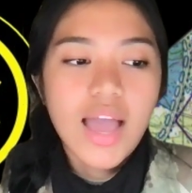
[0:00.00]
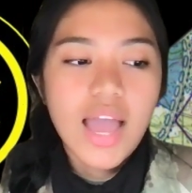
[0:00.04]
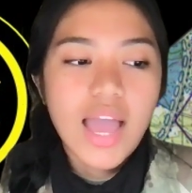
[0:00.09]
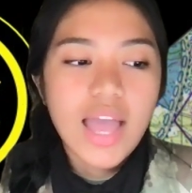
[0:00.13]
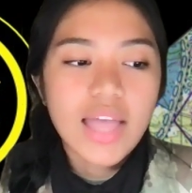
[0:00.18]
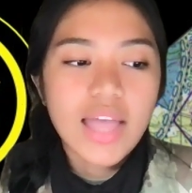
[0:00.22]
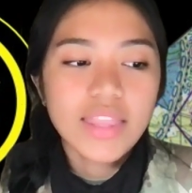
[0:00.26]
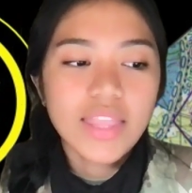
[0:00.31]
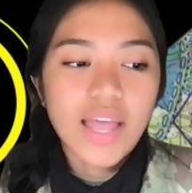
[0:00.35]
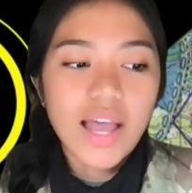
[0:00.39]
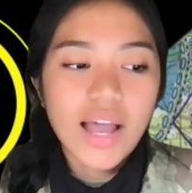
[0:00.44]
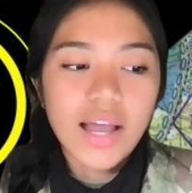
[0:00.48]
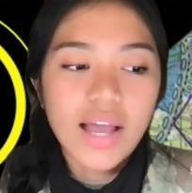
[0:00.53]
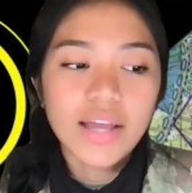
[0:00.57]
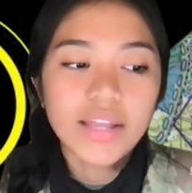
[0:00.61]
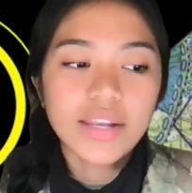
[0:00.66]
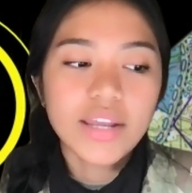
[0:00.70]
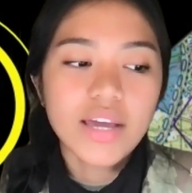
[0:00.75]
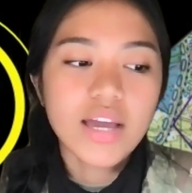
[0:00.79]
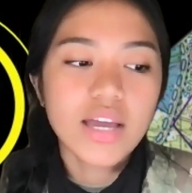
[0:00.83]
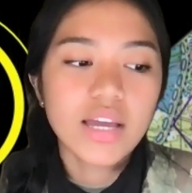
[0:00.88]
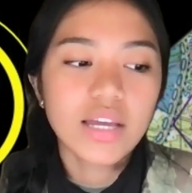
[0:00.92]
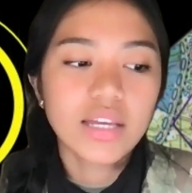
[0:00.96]
And
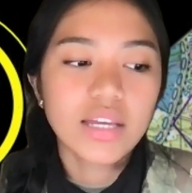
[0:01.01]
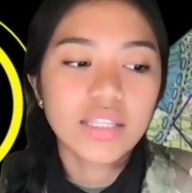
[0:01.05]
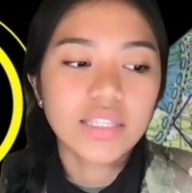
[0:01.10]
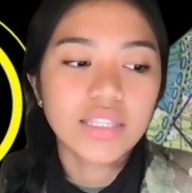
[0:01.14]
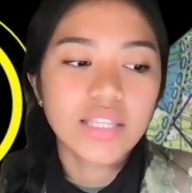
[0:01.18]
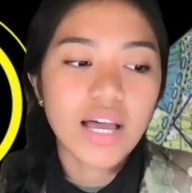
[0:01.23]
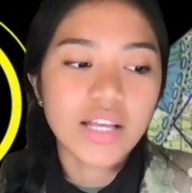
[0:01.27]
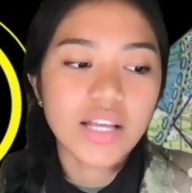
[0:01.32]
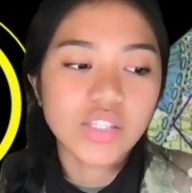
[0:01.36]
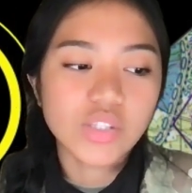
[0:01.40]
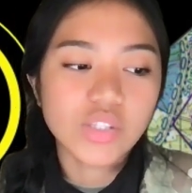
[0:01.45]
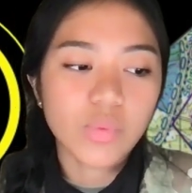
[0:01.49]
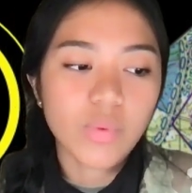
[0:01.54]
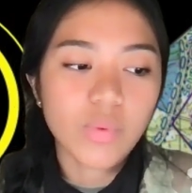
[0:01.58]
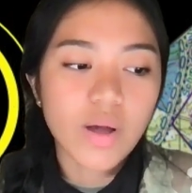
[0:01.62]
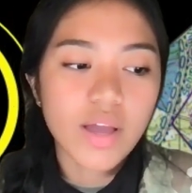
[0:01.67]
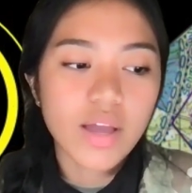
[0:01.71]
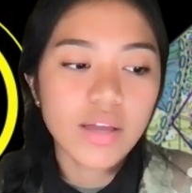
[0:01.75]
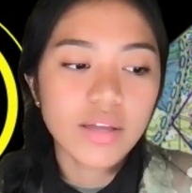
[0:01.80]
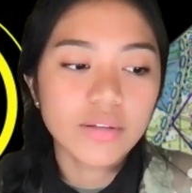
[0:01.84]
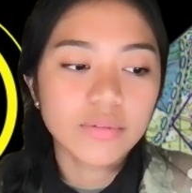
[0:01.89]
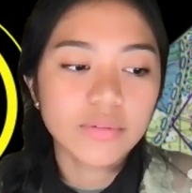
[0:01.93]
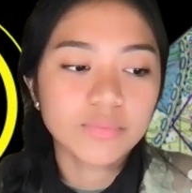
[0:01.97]
then that's
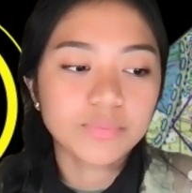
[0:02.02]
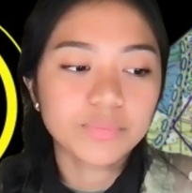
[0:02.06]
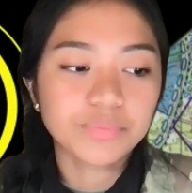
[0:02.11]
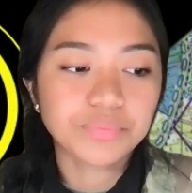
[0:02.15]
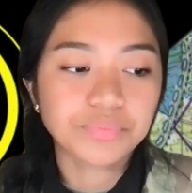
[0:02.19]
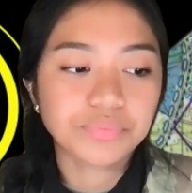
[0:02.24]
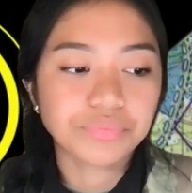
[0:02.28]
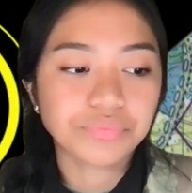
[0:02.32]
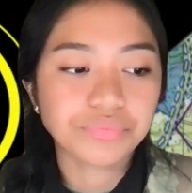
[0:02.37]
when